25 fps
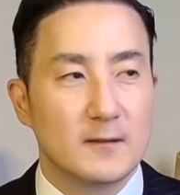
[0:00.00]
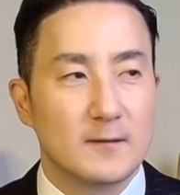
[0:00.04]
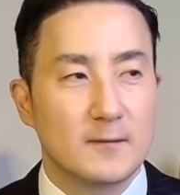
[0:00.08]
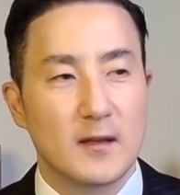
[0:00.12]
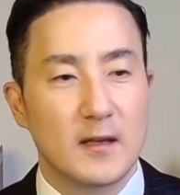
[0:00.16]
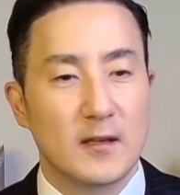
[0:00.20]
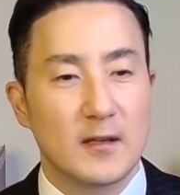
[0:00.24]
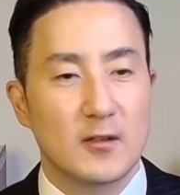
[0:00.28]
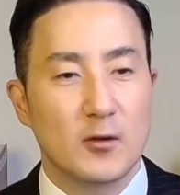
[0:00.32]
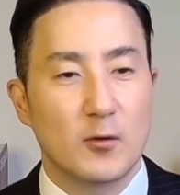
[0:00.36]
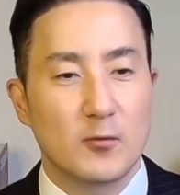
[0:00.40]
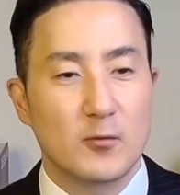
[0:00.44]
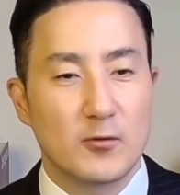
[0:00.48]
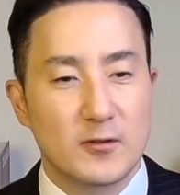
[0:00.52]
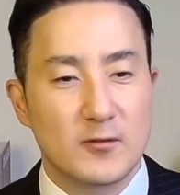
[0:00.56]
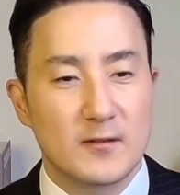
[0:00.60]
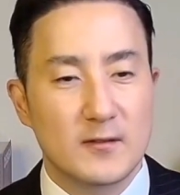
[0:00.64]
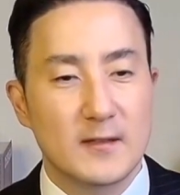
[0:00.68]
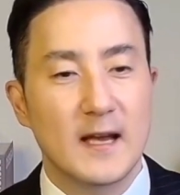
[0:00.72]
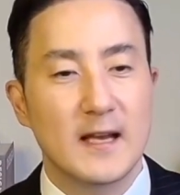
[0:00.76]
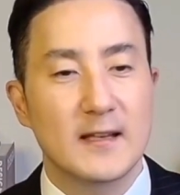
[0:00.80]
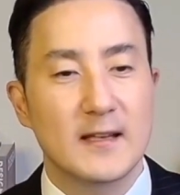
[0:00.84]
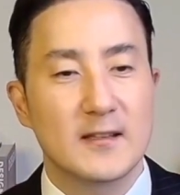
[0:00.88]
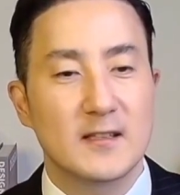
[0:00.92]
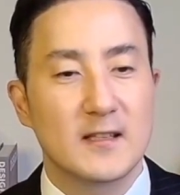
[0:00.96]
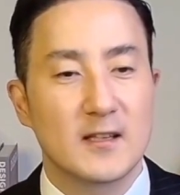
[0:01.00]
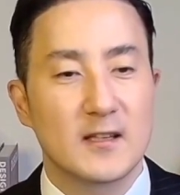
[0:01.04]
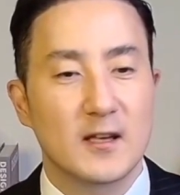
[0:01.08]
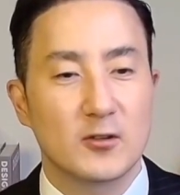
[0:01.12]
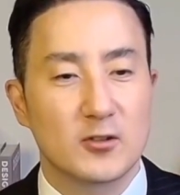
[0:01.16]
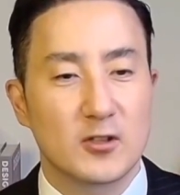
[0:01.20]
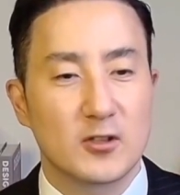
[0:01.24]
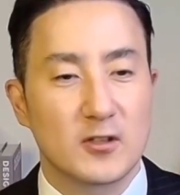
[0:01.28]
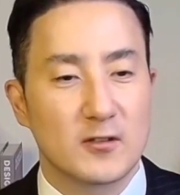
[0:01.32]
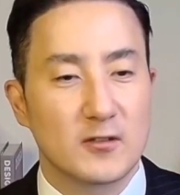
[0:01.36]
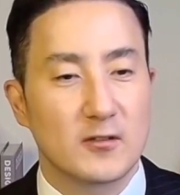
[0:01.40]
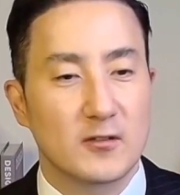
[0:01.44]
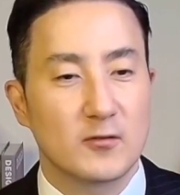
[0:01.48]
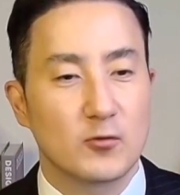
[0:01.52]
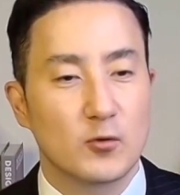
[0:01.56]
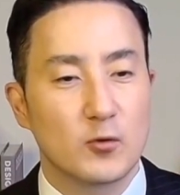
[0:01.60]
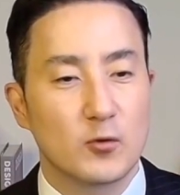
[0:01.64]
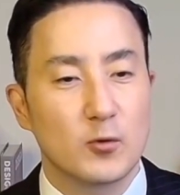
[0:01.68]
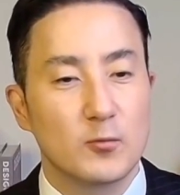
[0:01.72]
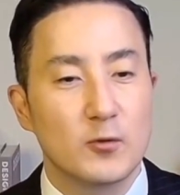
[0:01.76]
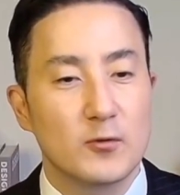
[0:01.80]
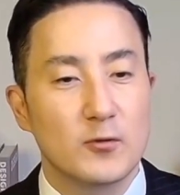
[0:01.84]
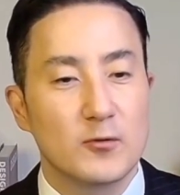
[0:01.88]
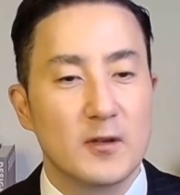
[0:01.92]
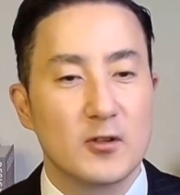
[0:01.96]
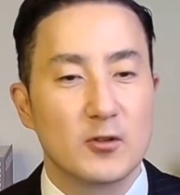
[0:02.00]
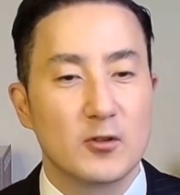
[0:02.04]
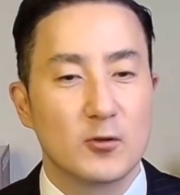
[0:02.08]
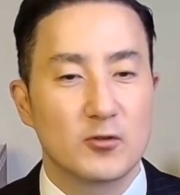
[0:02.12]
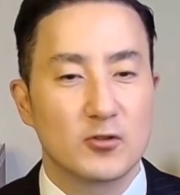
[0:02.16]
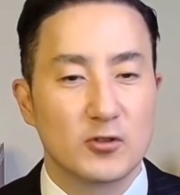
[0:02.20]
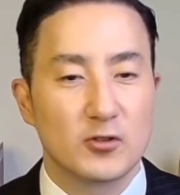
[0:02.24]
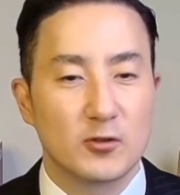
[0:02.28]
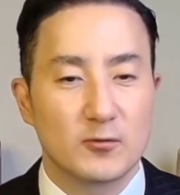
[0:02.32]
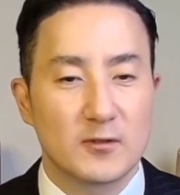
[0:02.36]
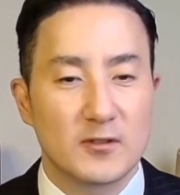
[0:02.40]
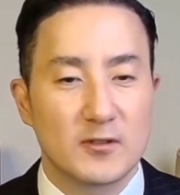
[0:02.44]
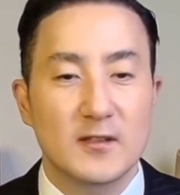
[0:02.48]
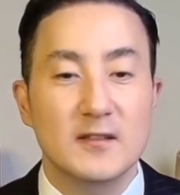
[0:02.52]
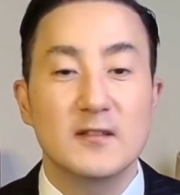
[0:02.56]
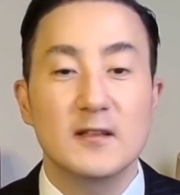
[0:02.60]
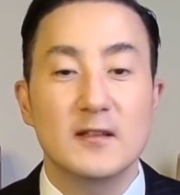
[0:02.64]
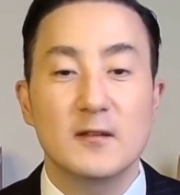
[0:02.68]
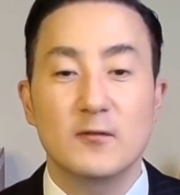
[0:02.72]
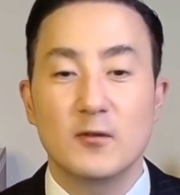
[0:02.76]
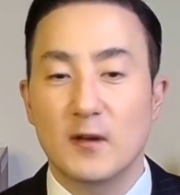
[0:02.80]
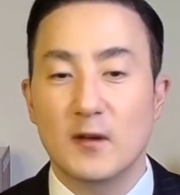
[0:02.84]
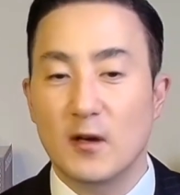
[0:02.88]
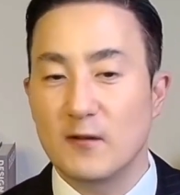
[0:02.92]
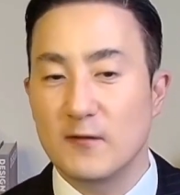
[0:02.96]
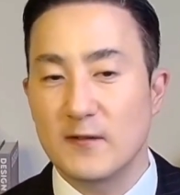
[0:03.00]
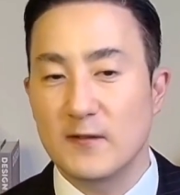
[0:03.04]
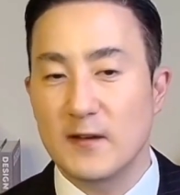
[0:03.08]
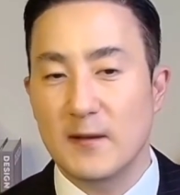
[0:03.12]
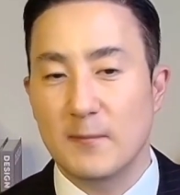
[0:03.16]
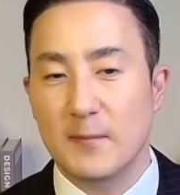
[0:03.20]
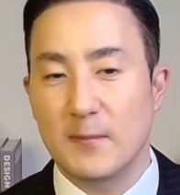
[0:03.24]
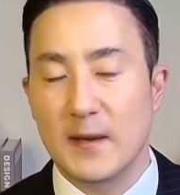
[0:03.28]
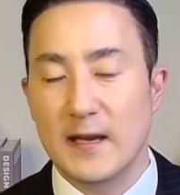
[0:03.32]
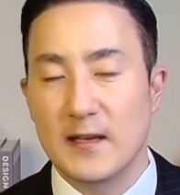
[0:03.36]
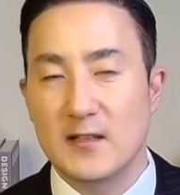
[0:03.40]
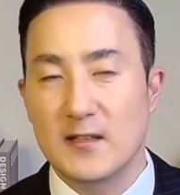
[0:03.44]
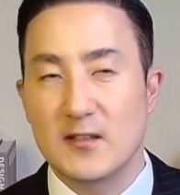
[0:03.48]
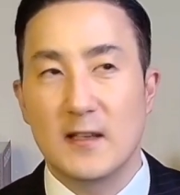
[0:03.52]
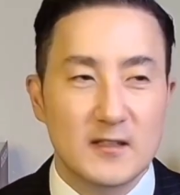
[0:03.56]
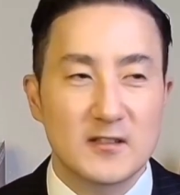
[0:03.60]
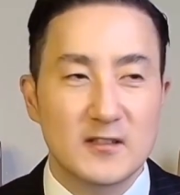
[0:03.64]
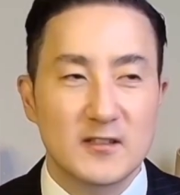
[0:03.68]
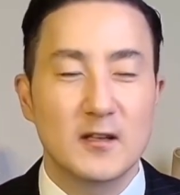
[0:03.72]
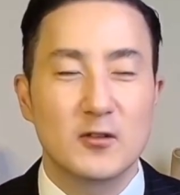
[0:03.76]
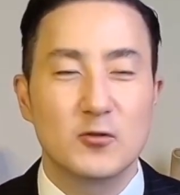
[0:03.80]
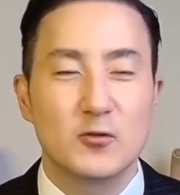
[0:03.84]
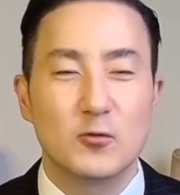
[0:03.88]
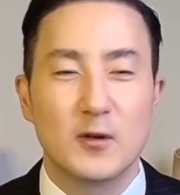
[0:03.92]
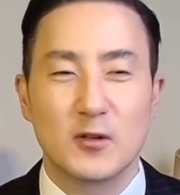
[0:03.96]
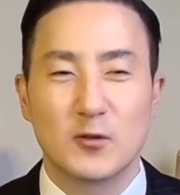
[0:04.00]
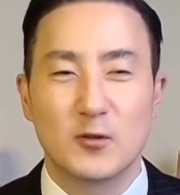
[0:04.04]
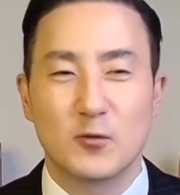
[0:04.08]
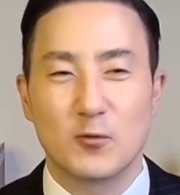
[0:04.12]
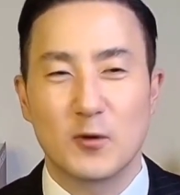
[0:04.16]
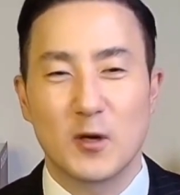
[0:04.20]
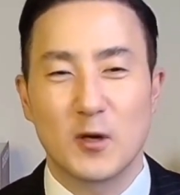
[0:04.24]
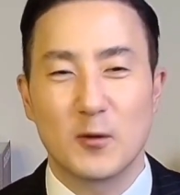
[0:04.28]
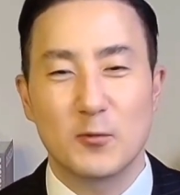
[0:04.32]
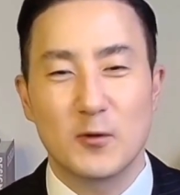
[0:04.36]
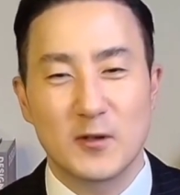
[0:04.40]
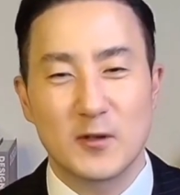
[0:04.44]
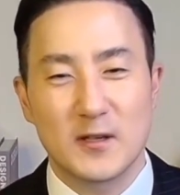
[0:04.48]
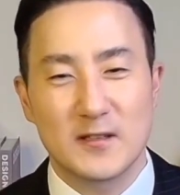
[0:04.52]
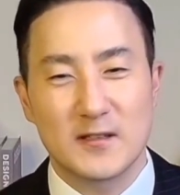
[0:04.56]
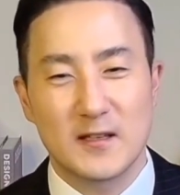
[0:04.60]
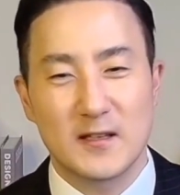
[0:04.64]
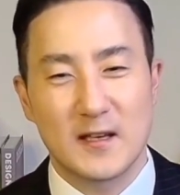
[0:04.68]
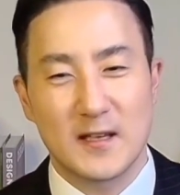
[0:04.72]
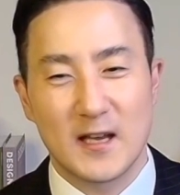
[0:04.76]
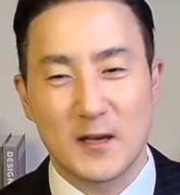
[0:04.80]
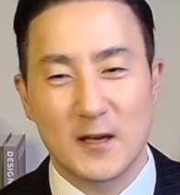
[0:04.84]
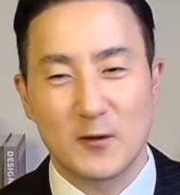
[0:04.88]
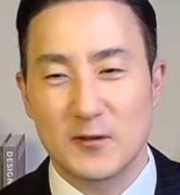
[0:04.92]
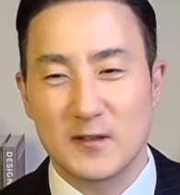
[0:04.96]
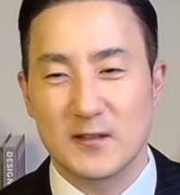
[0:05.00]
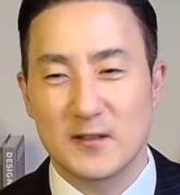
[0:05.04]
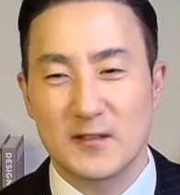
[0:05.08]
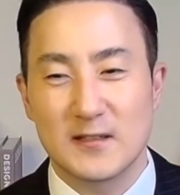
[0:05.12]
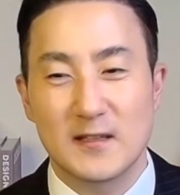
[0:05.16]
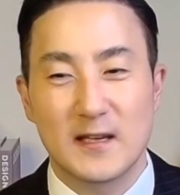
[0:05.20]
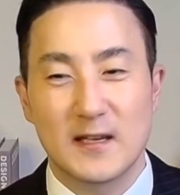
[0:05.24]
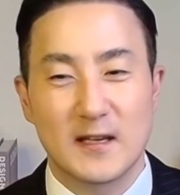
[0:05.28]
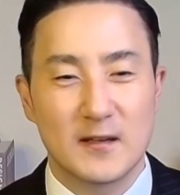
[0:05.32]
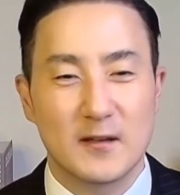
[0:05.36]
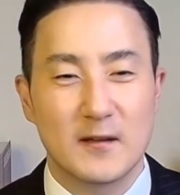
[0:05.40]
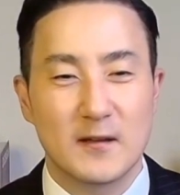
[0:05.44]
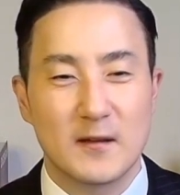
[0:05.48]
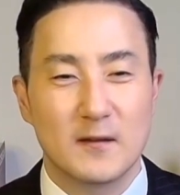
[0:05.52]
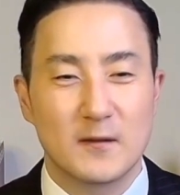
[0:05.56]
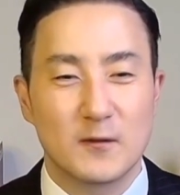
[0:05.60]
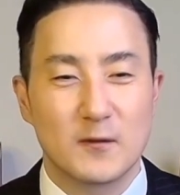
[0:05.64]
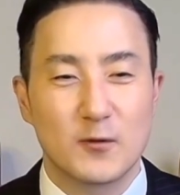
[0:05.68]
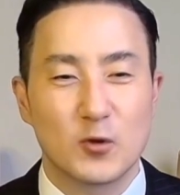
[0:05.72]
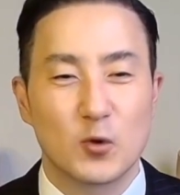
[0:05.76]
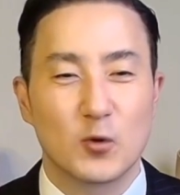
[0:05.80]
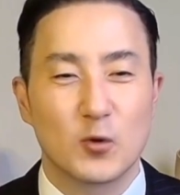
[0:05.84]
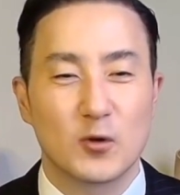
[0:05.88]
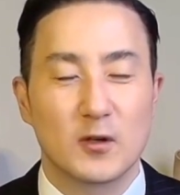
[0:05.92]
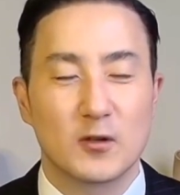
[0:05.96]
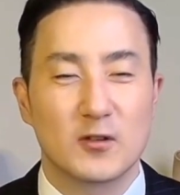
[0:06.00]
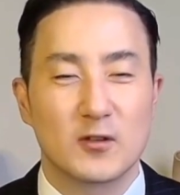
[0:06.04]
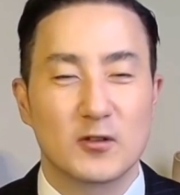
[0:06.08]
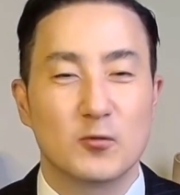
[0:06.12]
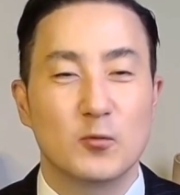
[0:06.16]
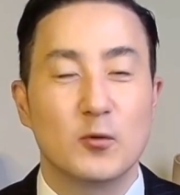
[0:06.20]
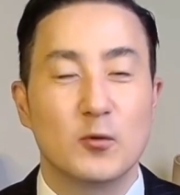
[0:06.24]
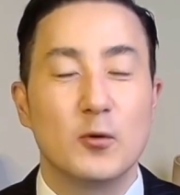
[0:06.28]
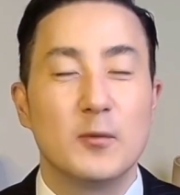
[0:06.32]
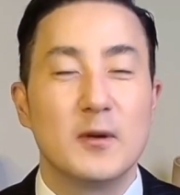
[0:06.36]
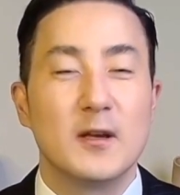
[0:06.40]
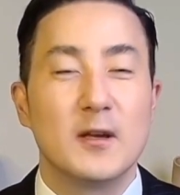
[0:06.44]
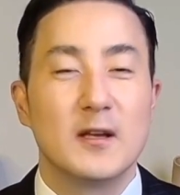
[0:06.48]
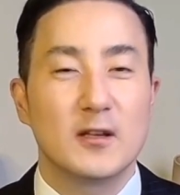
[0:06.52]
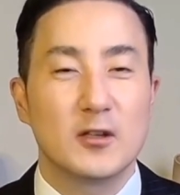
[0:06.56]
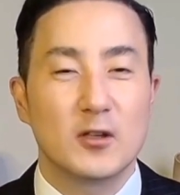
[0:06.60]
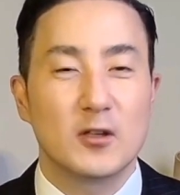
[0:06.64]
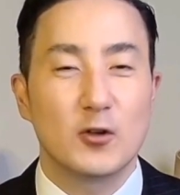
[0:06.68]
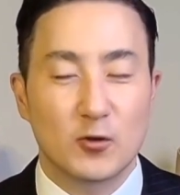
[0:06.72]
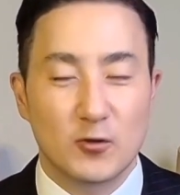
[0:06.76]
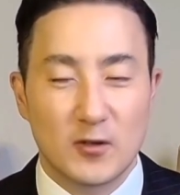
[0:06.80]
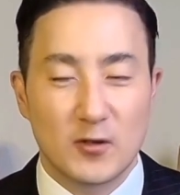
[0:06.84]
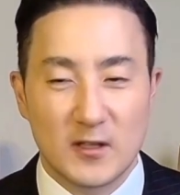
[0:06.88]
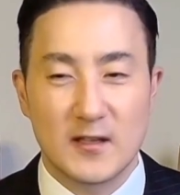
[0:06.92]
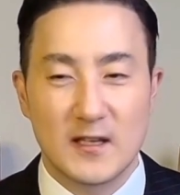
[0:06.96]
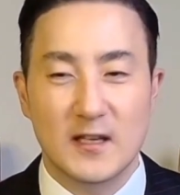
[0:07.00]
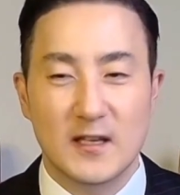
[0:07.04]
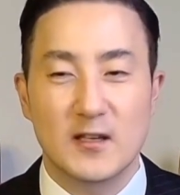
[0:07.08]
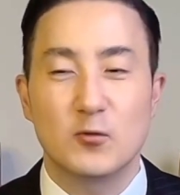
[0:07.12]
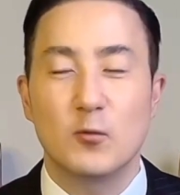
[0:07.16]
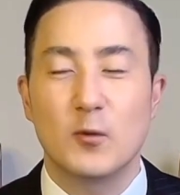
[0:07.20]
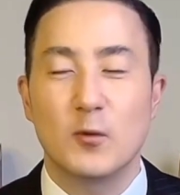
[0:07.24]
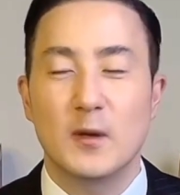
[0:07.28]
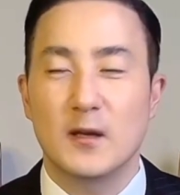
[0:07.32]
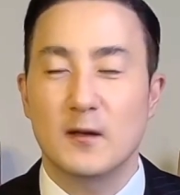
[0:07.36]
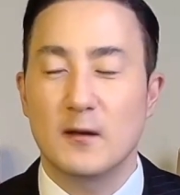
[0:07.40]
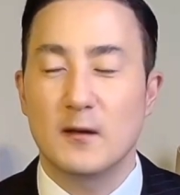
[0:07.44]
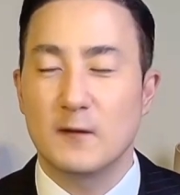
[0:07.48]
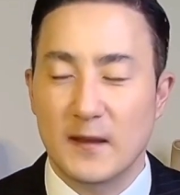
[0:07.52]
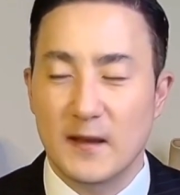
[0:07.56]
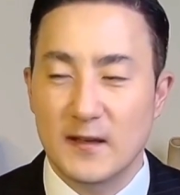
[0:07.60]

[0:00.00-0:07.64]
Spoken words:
In terms of tax deductions for professional services involved in managing such rental properties, accountants and lawyers would be included as well.